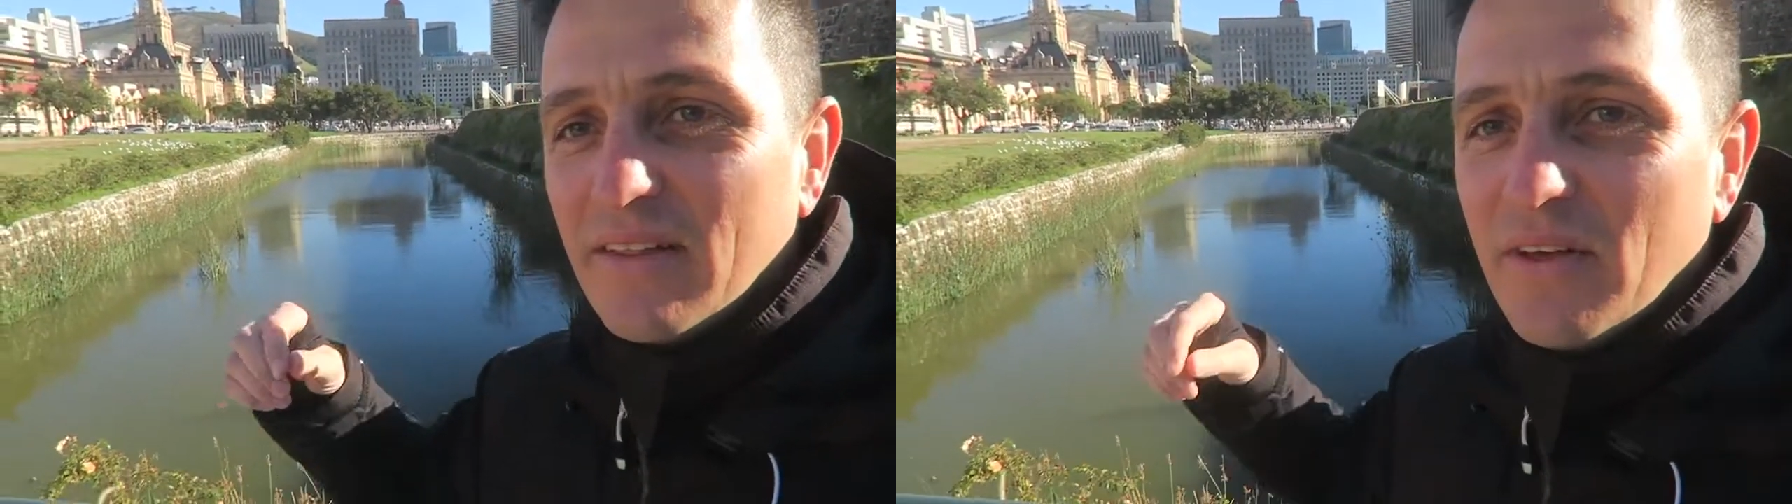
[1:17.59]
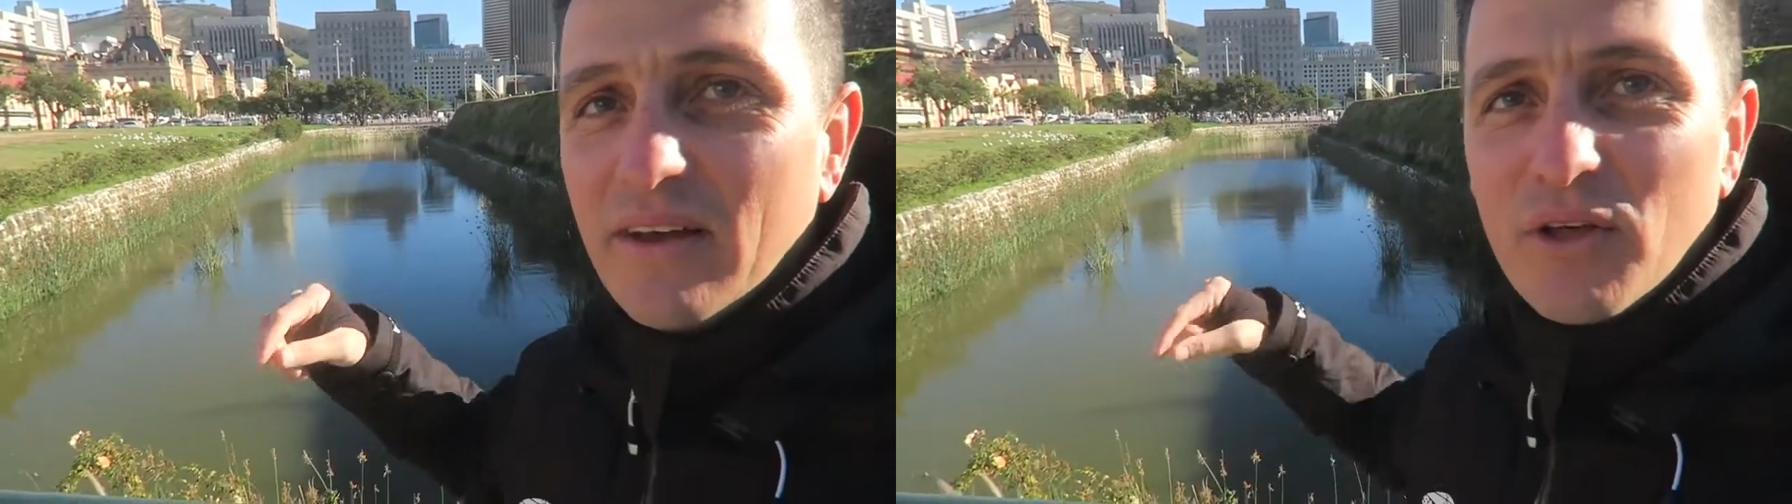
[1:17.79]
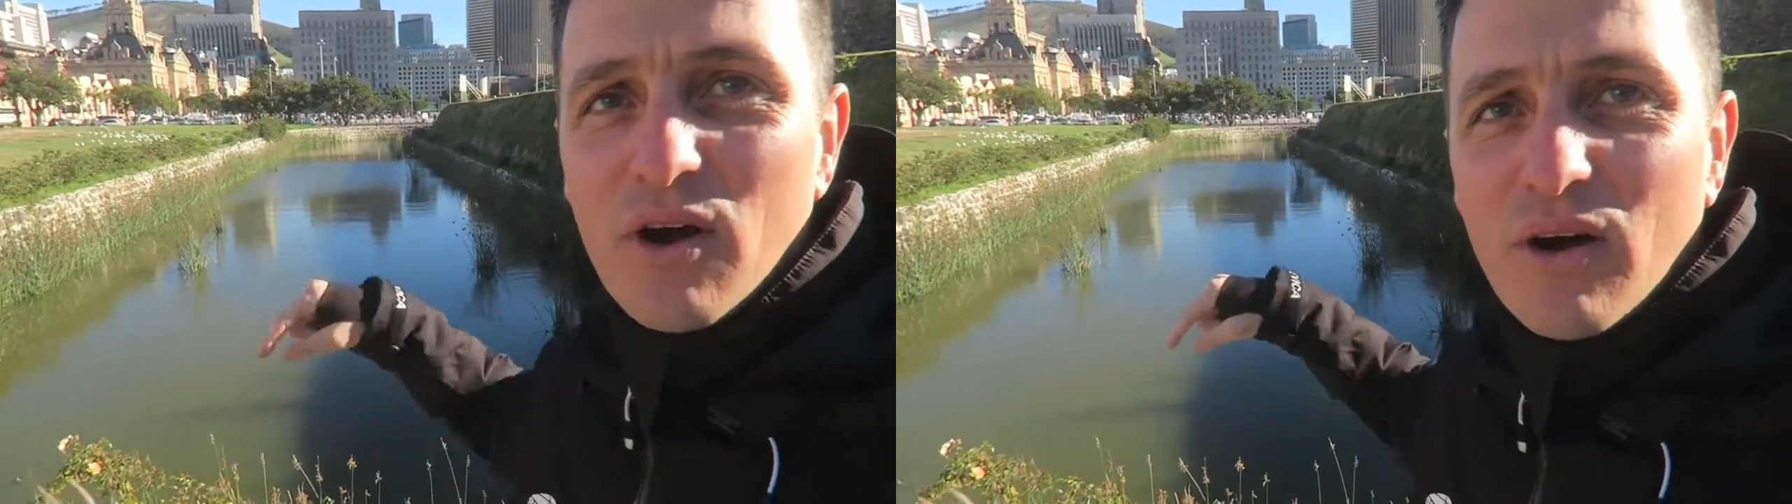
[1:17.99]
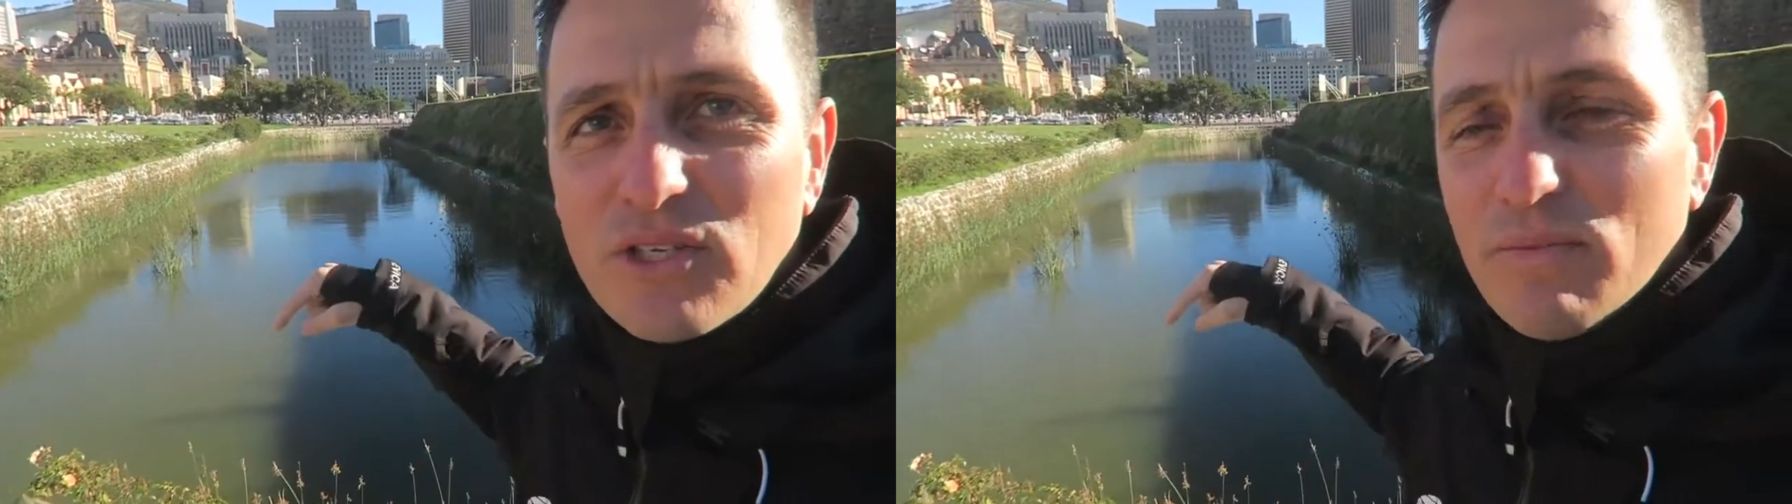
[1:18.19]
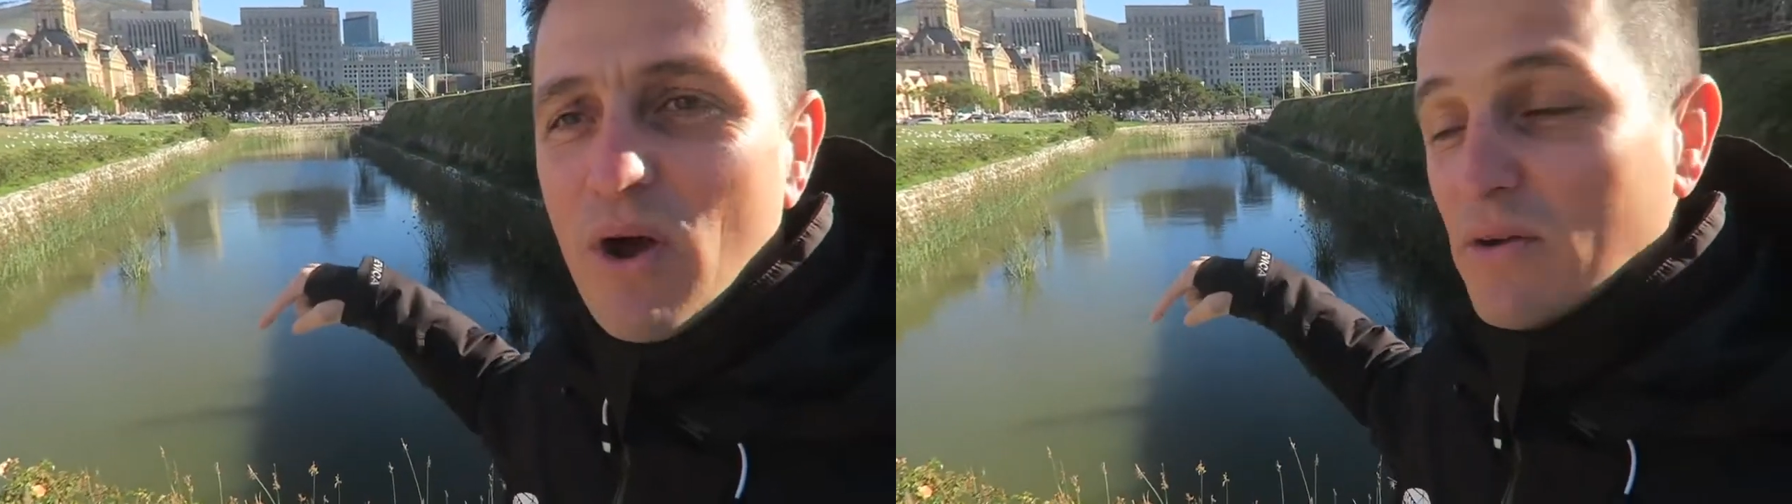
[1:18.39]
the
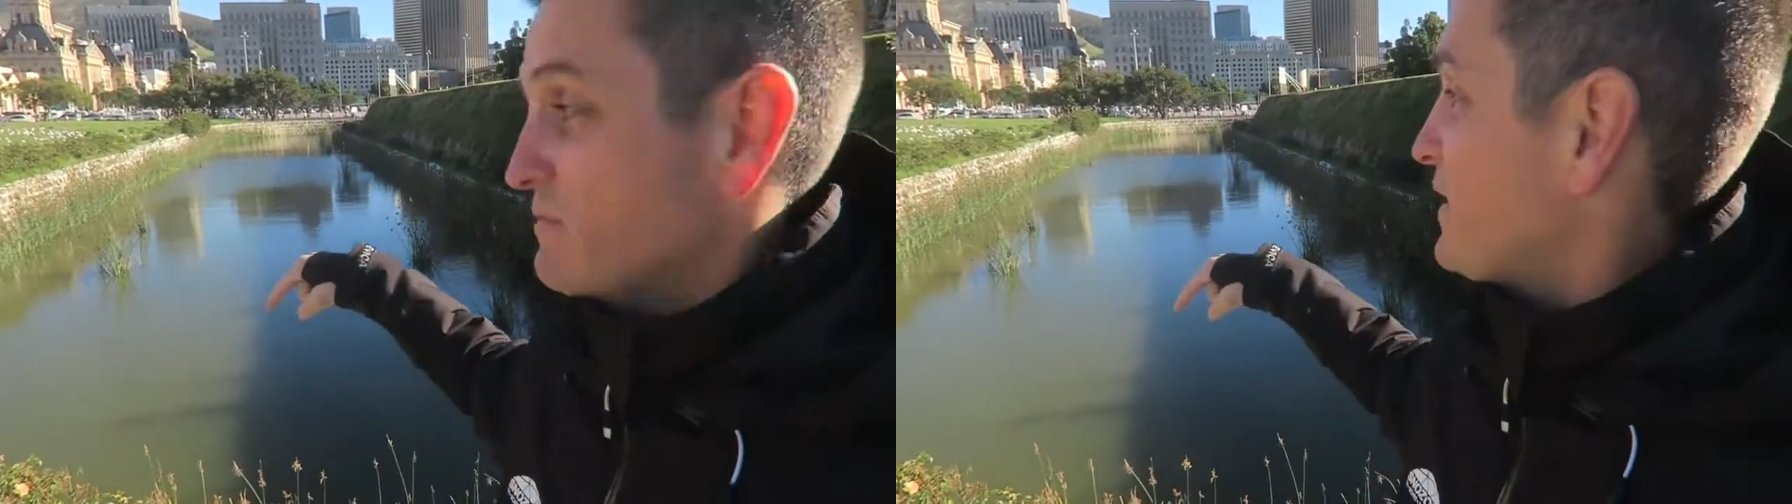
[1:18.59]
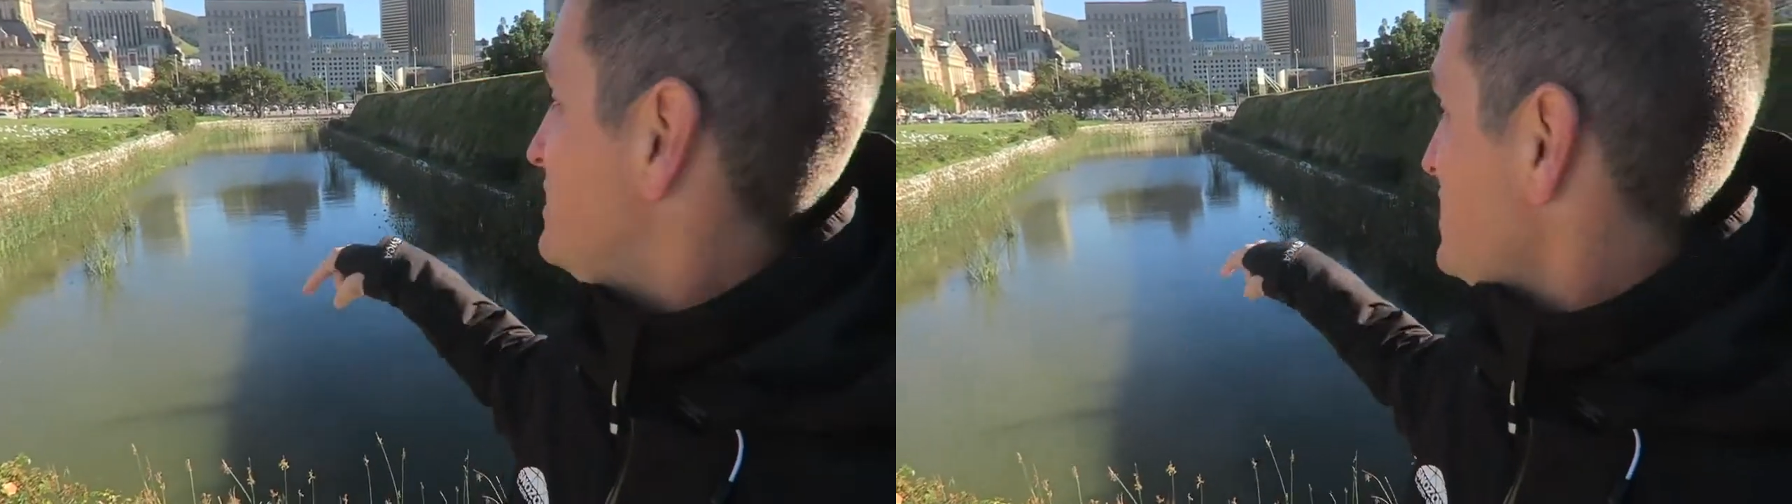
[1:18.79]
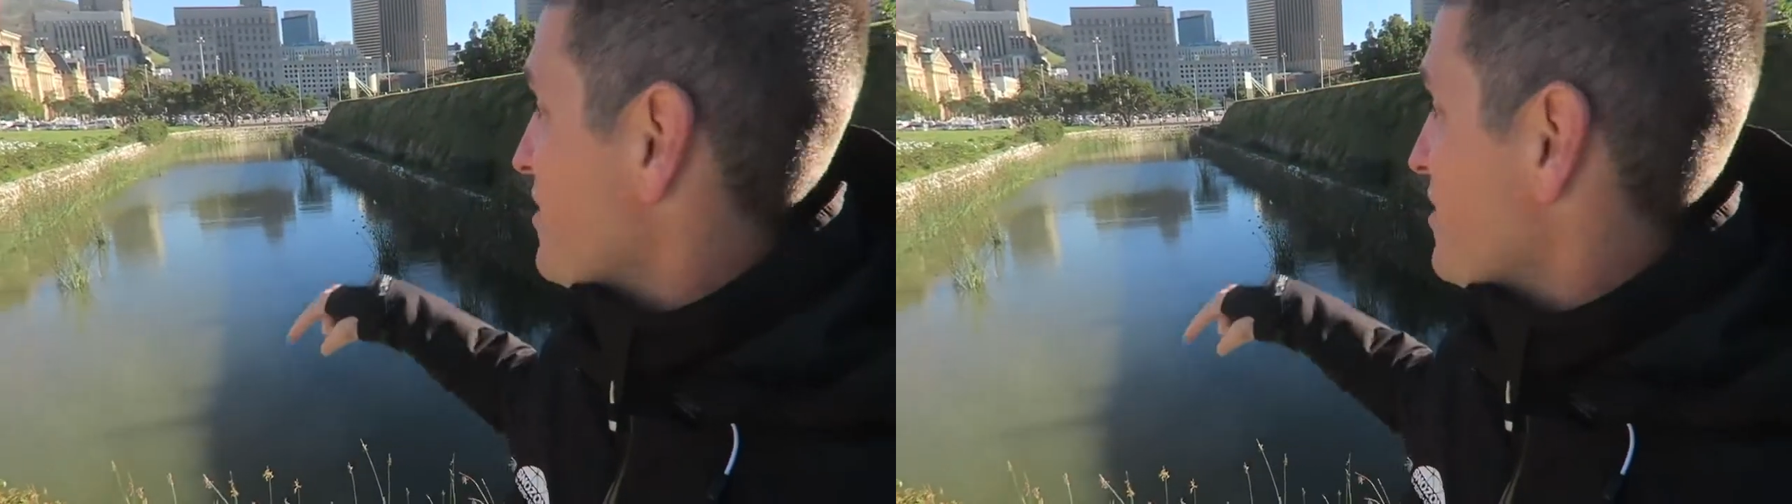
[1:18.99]
castle moat, in fact this